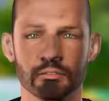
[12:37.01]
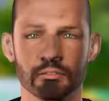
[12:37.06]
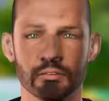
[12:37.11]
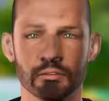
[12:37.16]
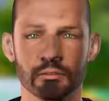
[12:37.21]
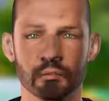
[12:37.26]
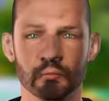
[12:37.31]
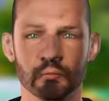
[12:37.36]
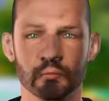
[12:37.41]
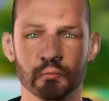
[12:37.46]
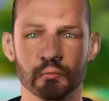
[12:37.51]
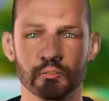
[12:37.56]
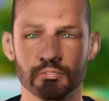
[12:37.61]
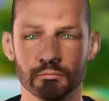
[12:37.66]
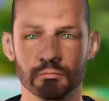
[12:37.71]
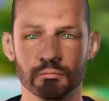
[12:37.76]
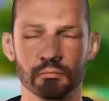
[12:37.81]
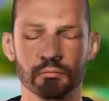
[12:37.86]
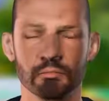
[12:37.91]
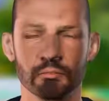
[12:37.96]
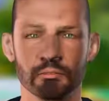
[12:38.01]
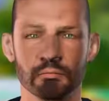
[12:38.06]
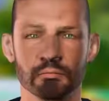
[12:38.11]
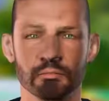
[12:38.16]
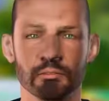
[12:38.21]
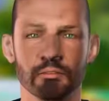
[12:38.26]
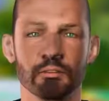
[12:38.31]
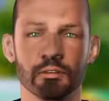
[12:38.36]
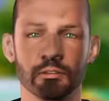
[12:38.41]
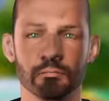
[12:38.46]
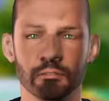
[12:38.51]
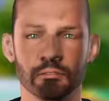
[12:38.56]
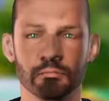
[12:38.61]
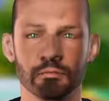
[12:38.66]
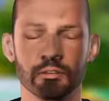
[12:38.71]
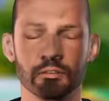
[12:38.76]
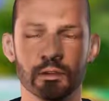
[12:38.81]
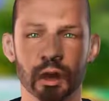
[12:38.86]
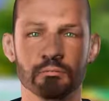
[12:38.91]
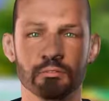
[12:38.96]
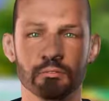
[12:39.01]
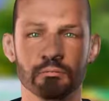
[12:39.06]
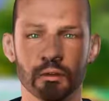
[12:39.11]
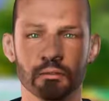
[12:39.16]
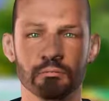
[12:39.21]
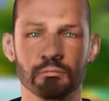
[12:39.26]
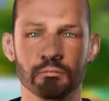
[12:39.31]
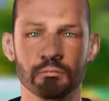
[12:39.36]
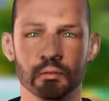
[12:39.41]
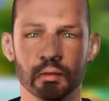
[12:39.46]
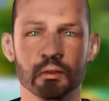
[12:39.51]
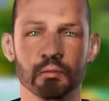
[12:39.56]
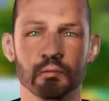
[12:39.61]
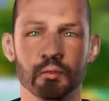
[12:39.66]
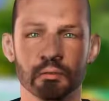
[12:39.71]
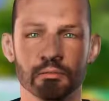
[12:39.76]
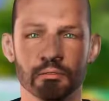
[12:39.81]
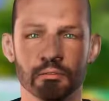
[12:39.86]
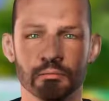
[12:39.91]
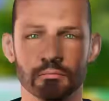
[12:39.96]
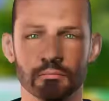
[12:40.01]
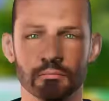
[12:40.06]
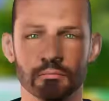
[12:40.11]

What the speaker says: He says, listen, if you want to prove this book is not from God Almighty,